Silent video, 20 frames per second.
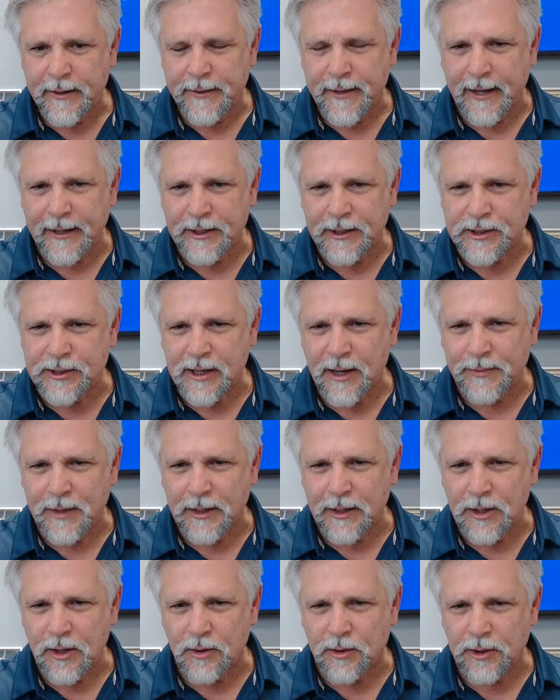That is
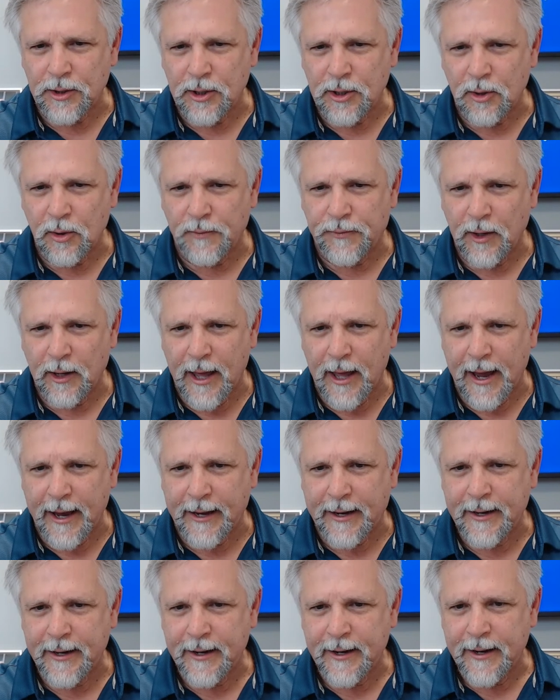something you can do if you
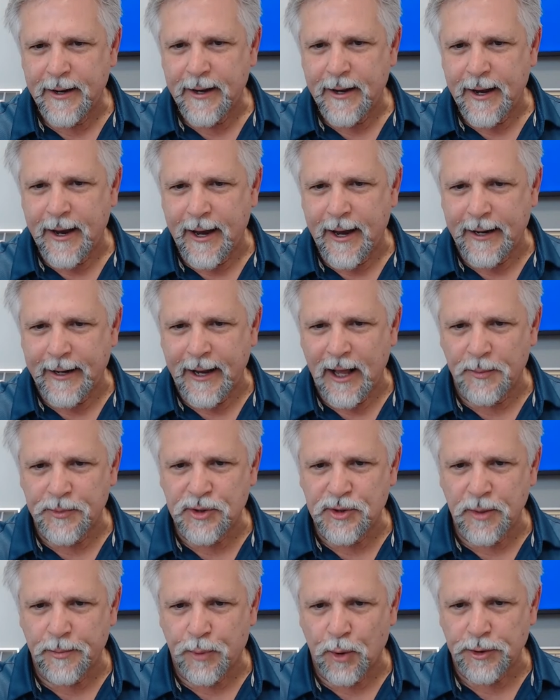like, and it
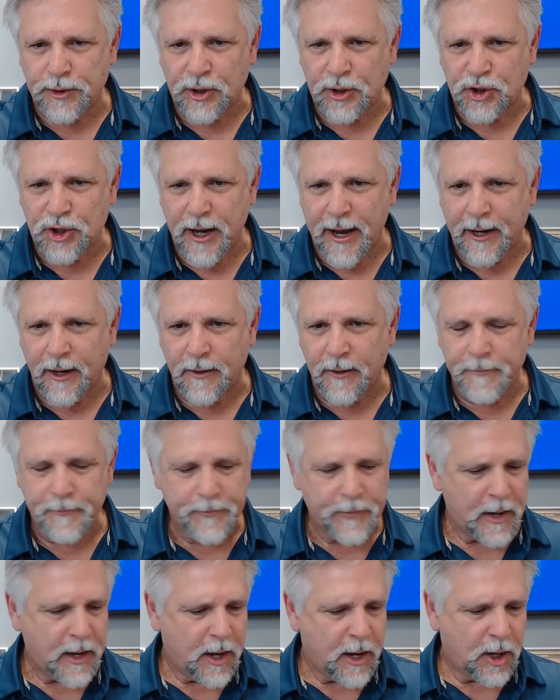helps support the channel.
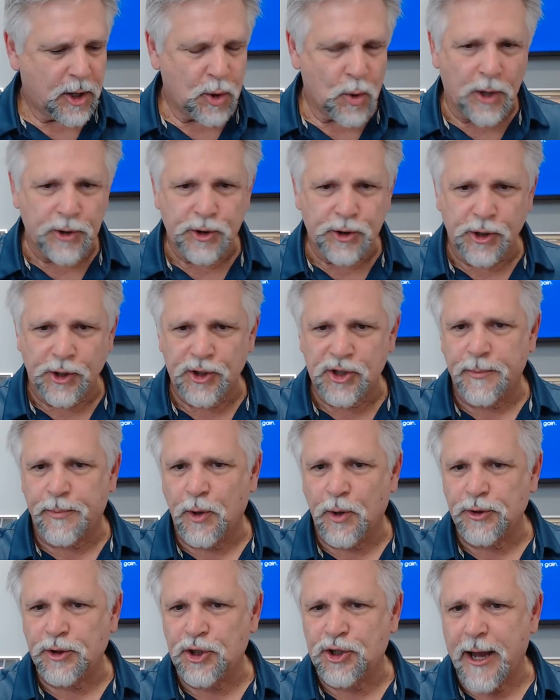You also can
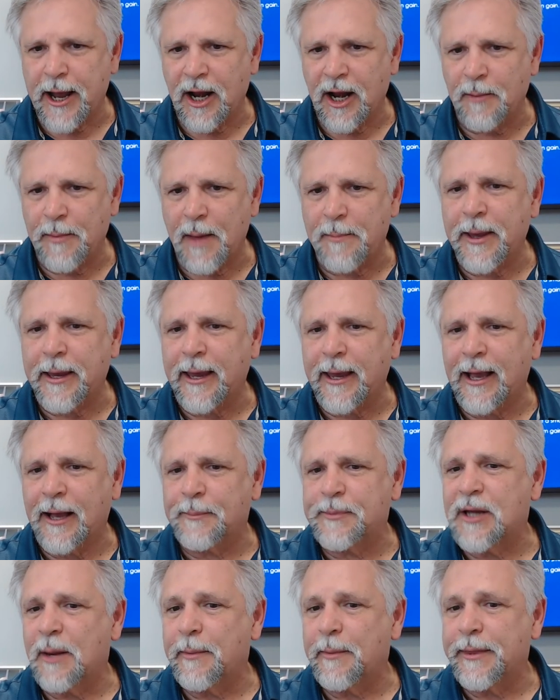support the channel by picking
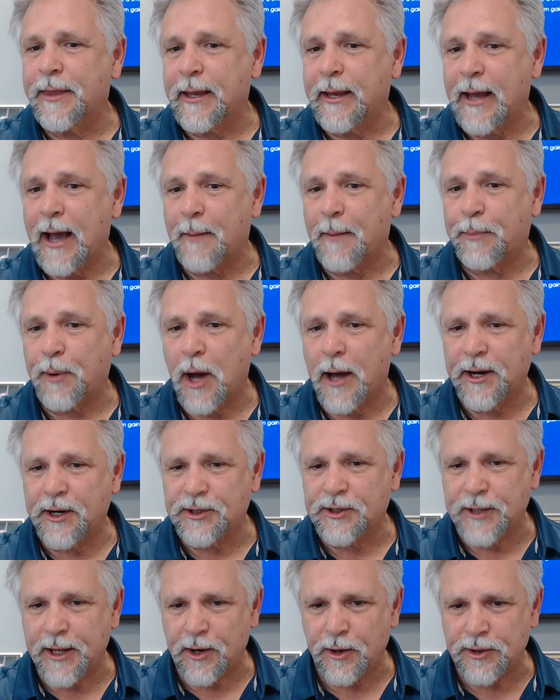up some of the uh,
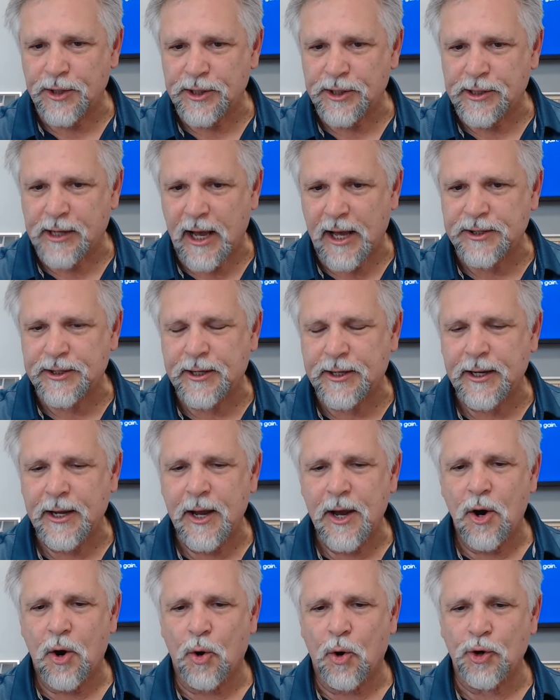products that are discussed
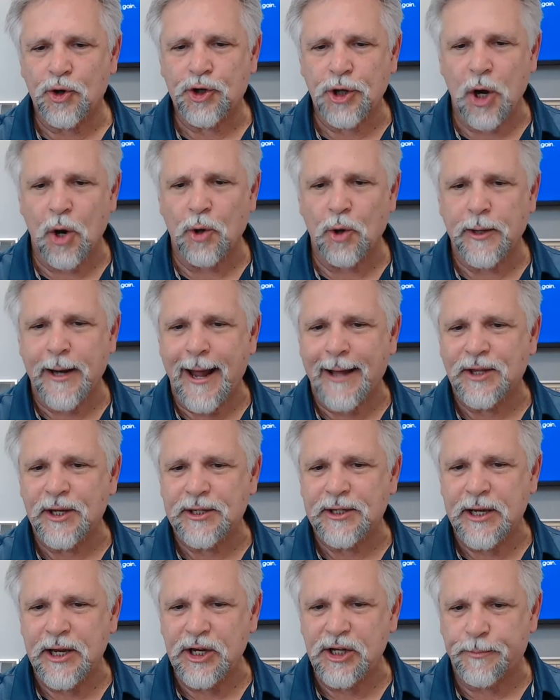or shown at the
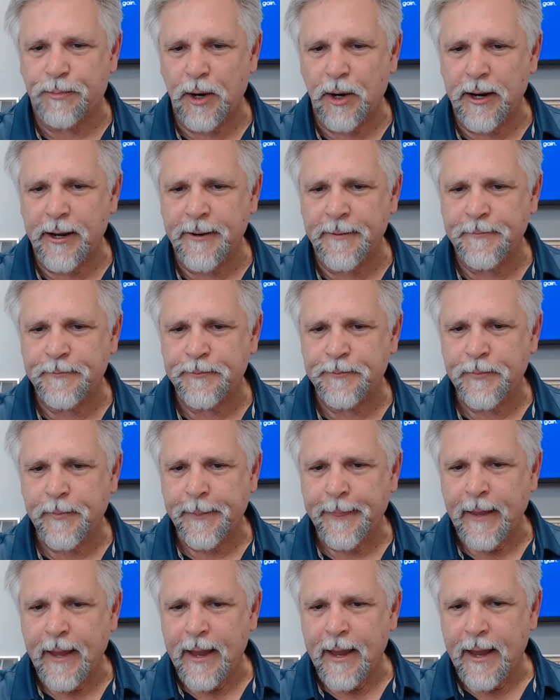Teespring,
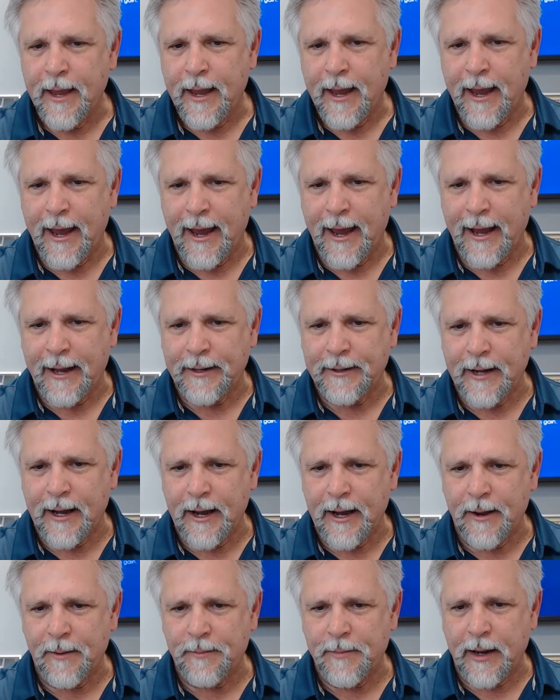and
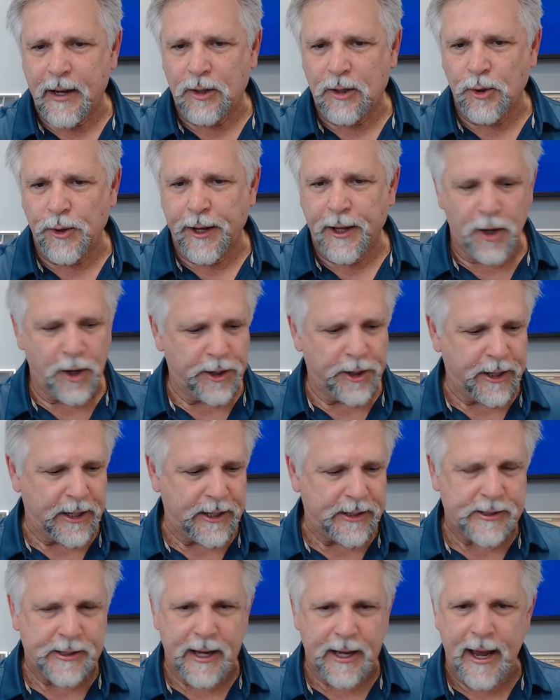uh, including
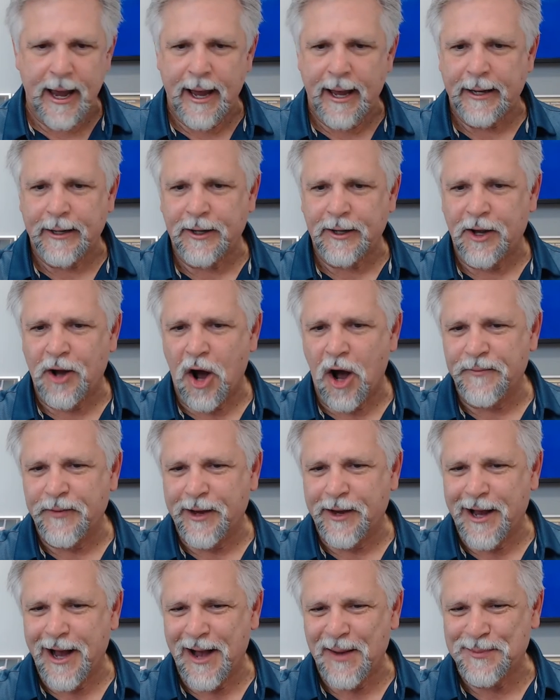hoodies and
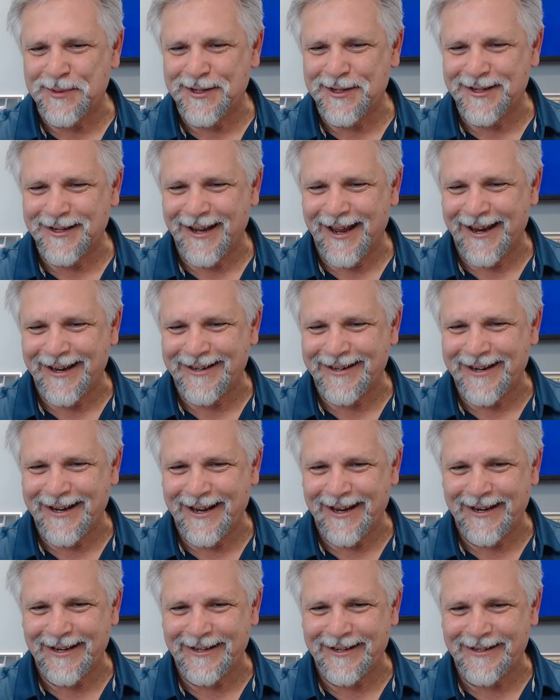coffee cups and
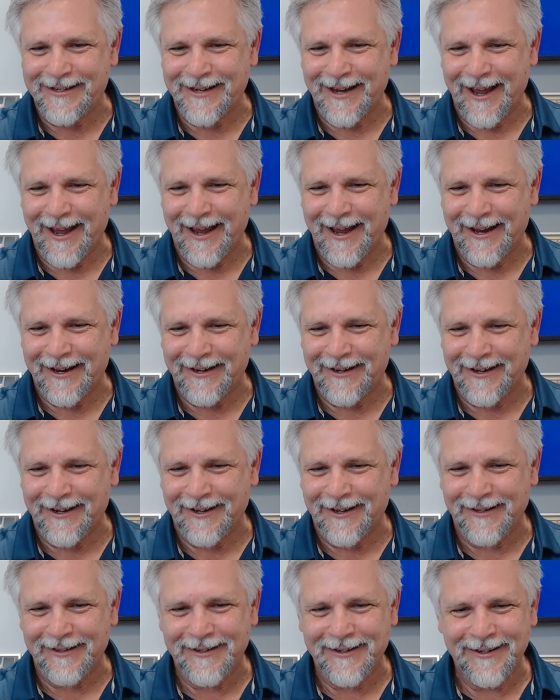teas and
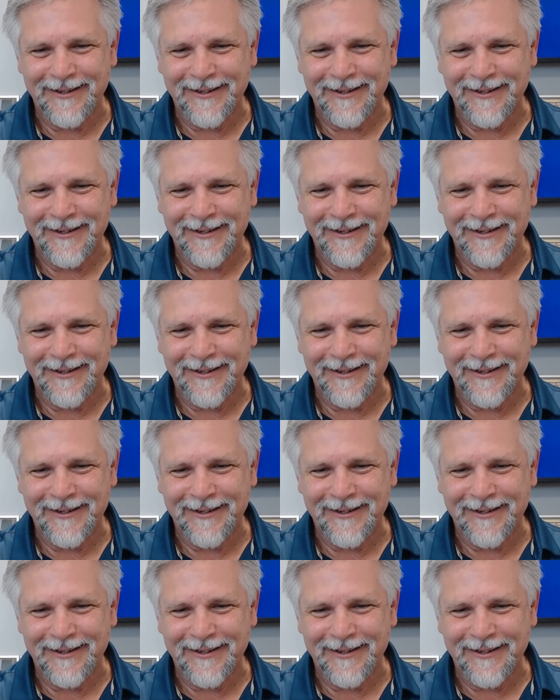uh,